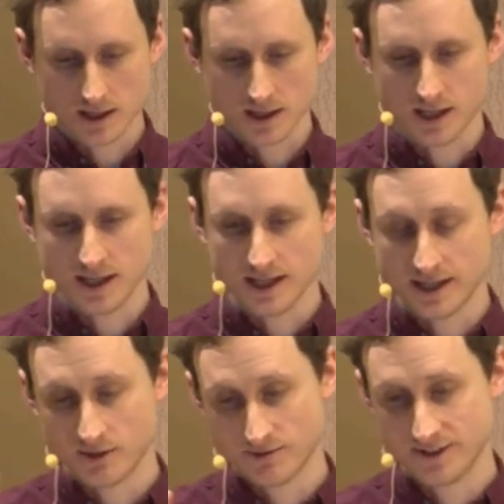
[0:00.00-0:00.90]
And
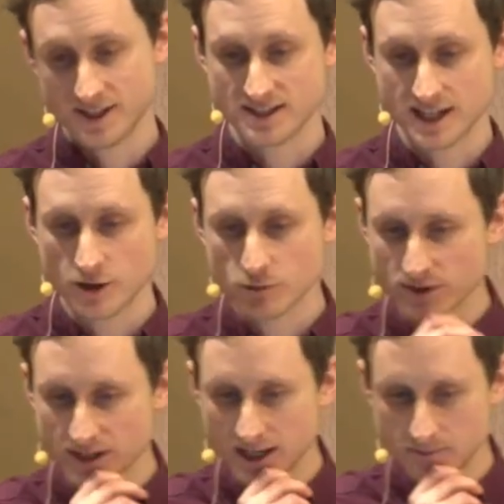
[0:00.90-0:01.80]
I will finish now,
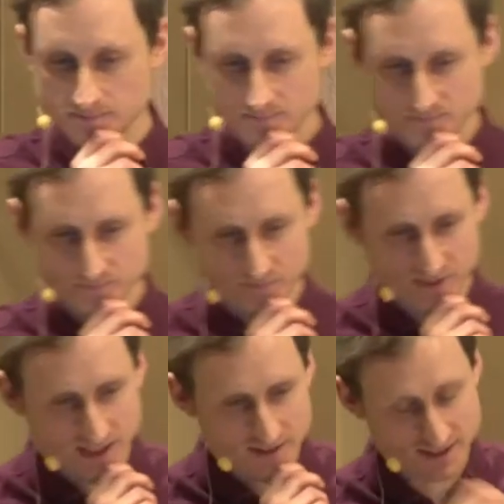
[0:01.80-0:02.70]
but
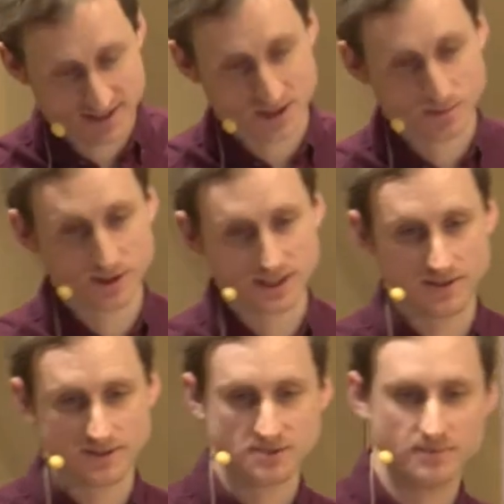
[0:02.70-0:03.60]
this is the point that I've
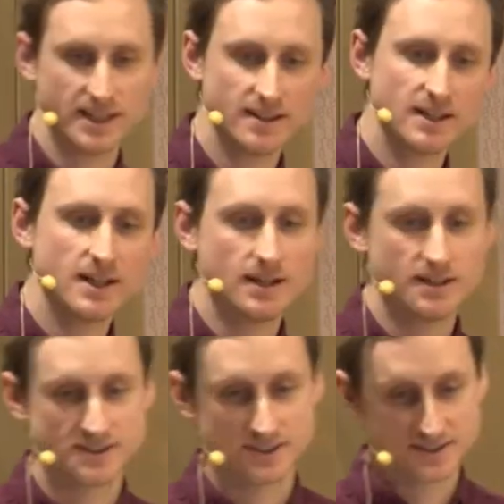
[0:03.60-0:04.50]
just made.
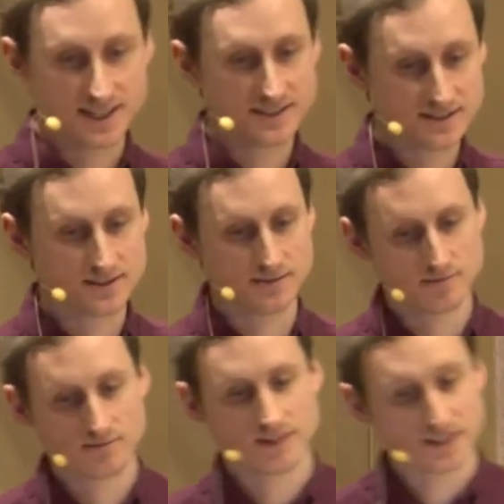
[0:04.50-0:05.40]
The success
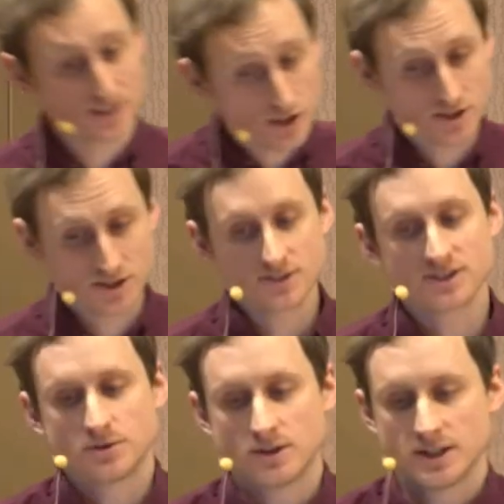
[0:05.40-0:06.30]
is not just the
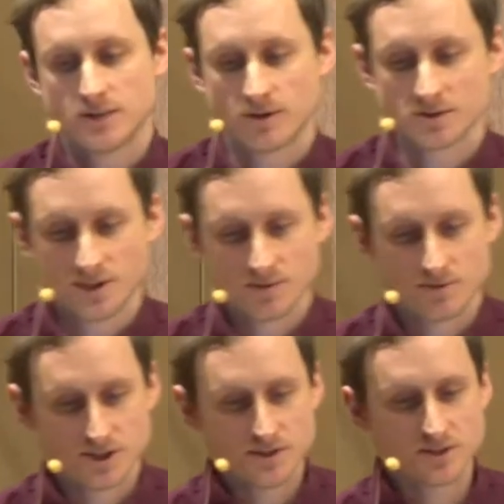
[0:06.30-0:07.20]
quality of what's being
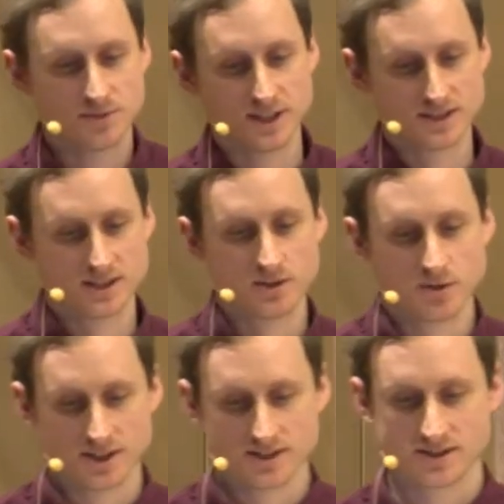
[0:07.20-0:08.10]
produced, but is in
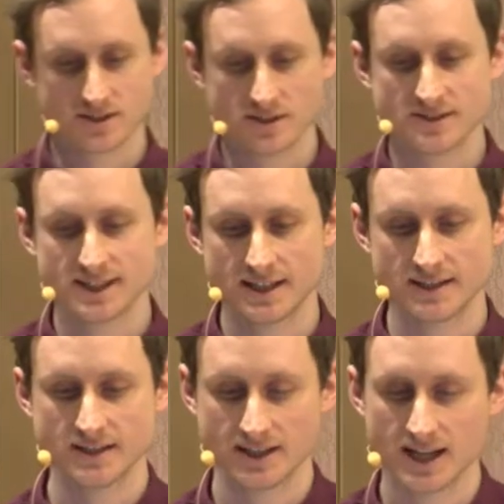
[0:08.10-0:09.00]
audiences understanding
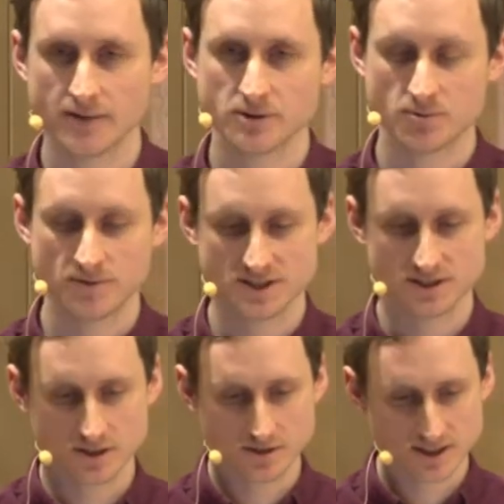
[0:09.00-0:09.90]
that they have the permission
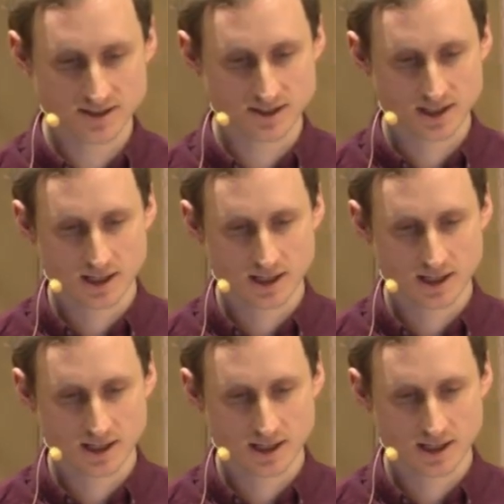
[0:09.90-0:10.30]
to do this.